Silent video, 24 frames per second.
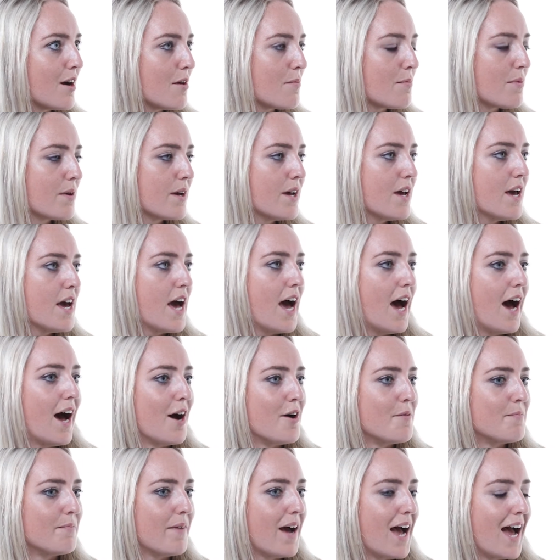up.
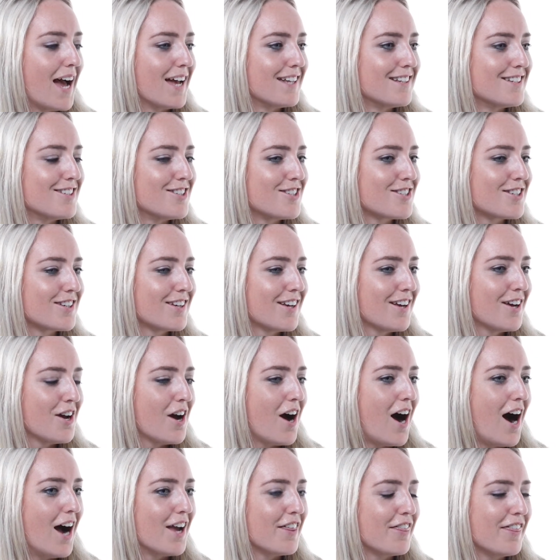And
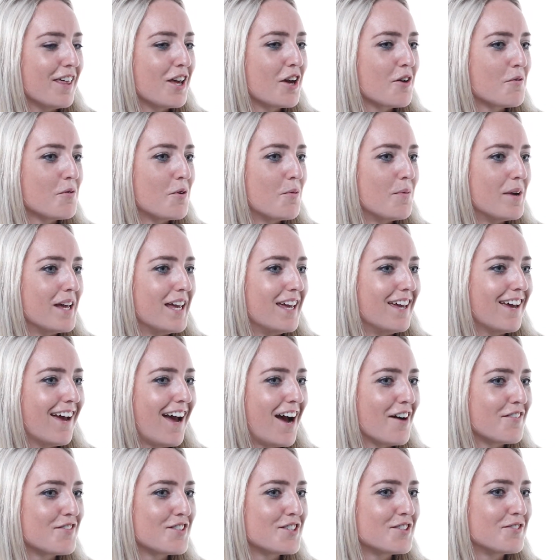I think what we
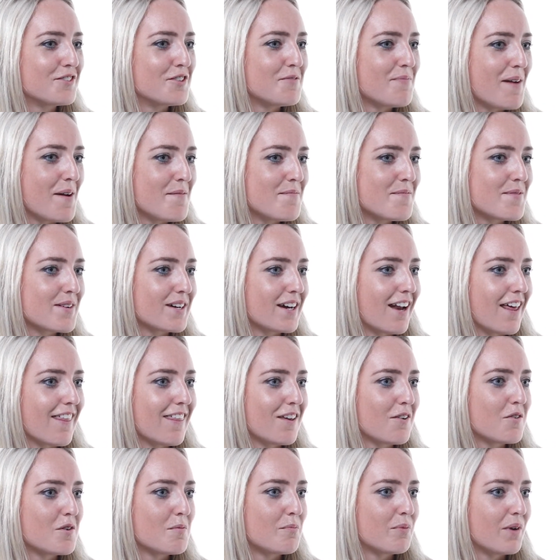have to remember, and I
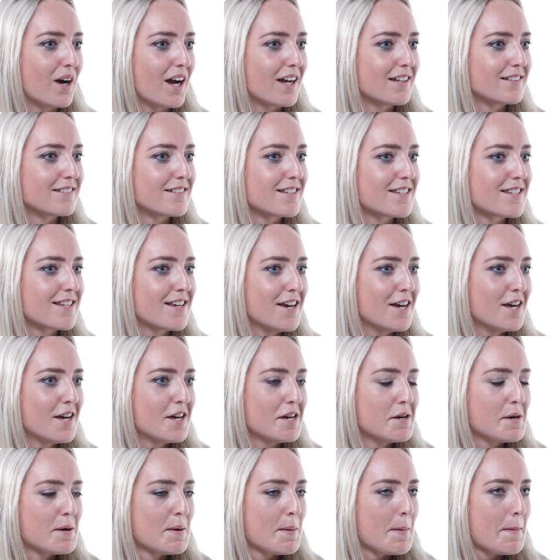think what brands
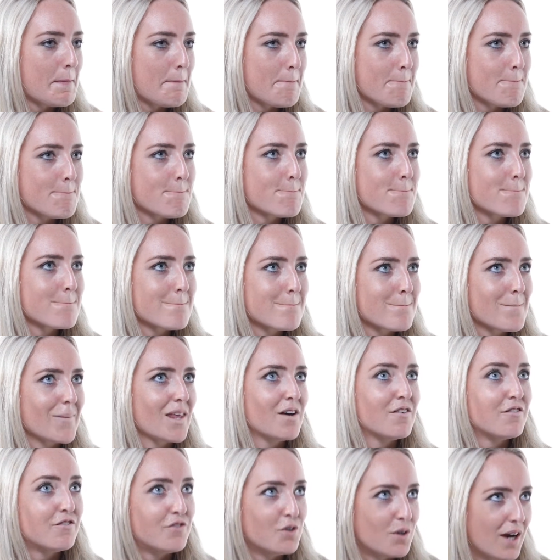
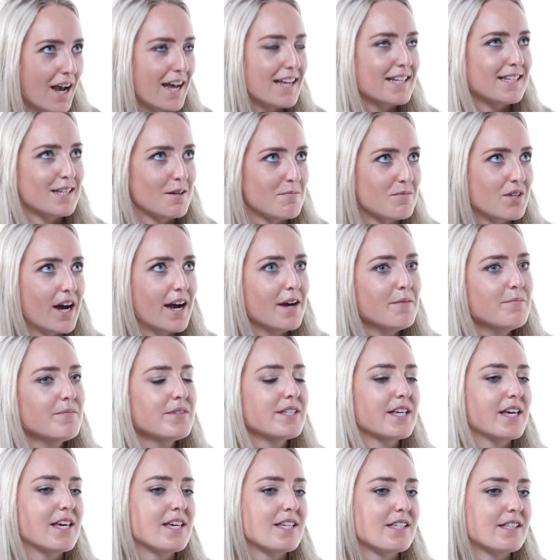forget
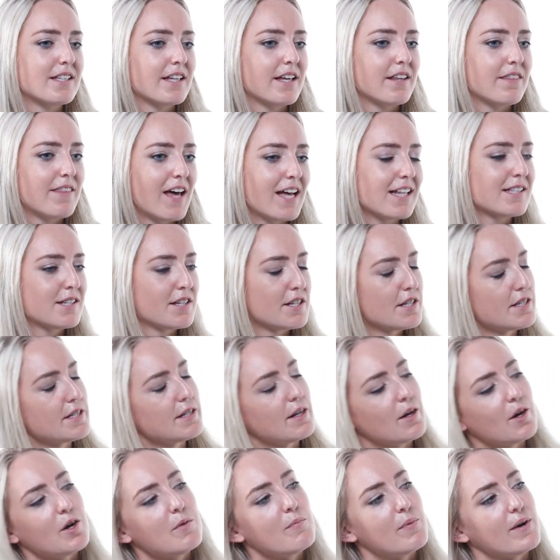sometimes, is that that's a
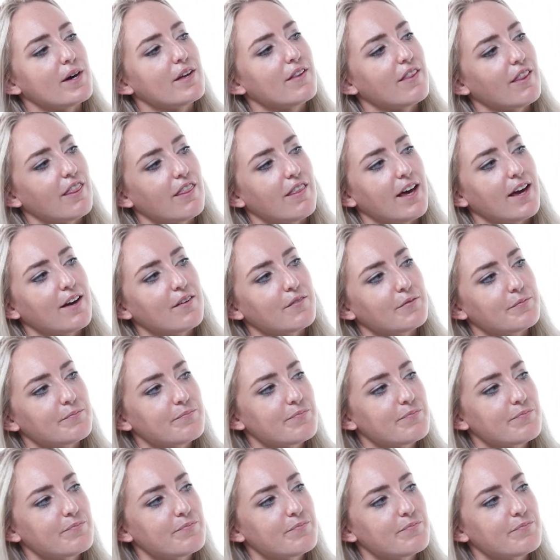slow burn thing.